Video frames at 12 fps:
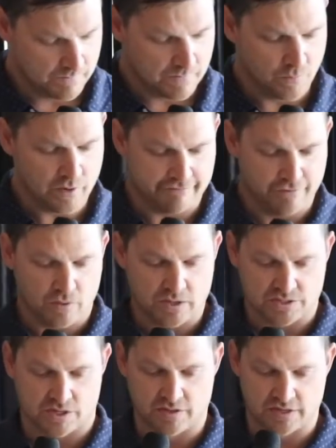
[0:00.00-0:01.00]
i want to
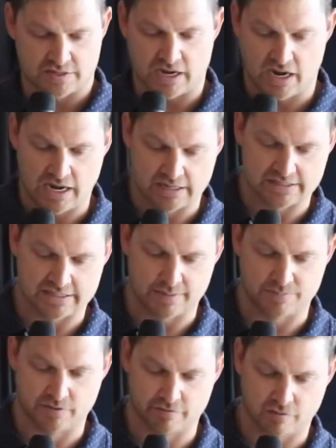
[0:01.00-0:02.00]
focus on this
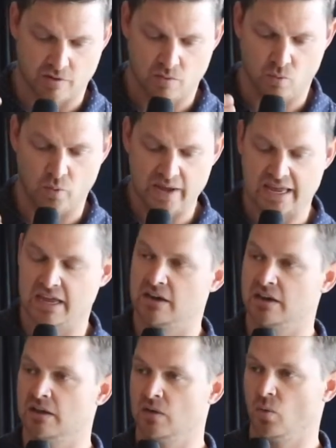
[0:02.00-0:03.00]
concept of
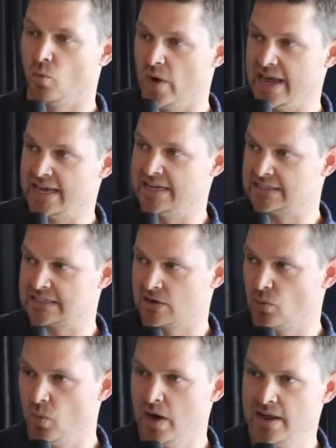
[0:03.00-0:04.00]
wicked ways
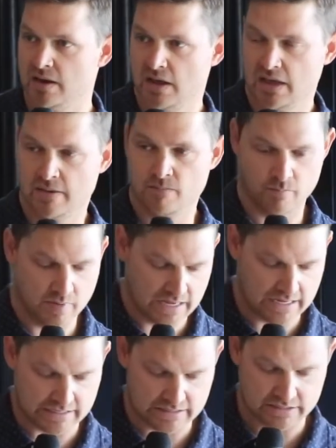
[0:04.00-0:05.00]
like what it
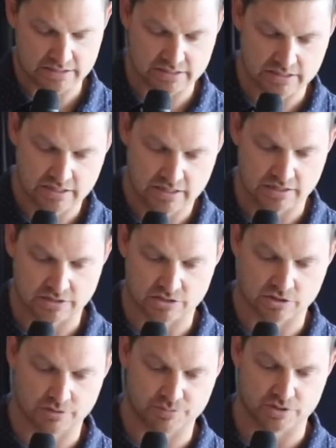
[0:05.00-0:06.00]
means in
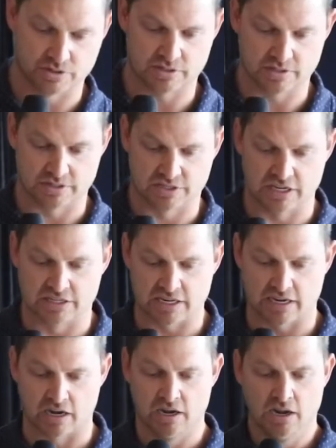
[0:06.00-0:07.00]
scriptures it's, it's
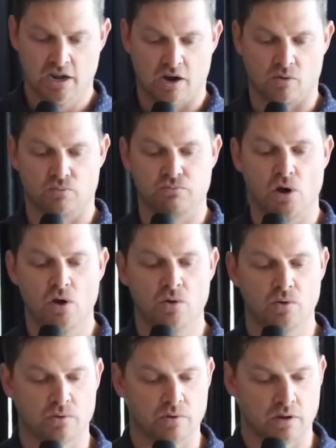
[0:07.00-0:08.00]
like a, a
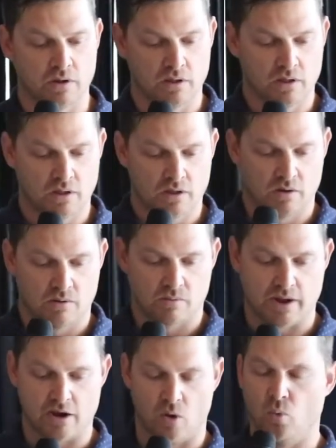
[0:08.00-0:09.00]
road
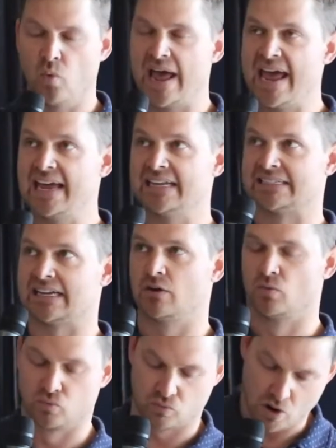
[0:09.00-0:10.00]
right a way is like
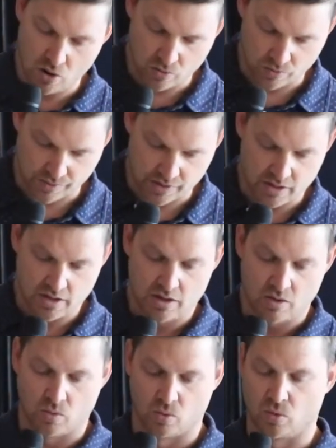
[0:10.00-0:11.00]
a road
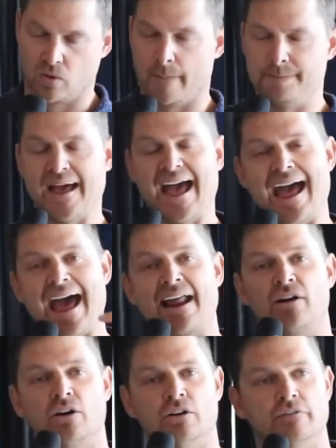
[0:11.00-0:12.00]
or, or a
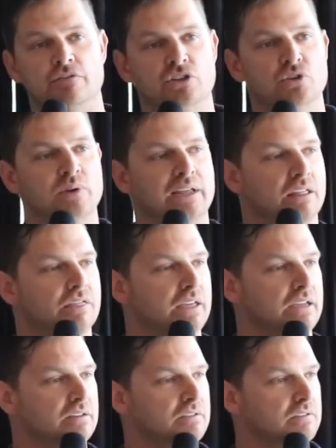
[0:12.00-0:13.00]
pattern of doing
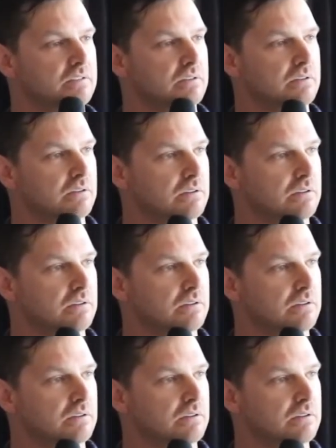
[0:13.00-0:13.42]
things